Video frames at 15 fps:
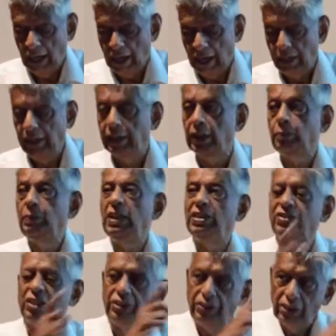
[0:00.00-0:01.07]
And it has been
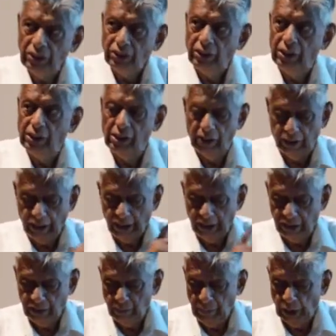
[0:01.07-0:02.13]
suggested that
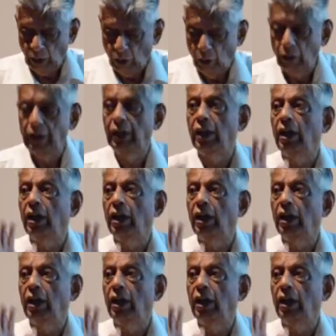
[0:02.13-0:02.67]
it be called an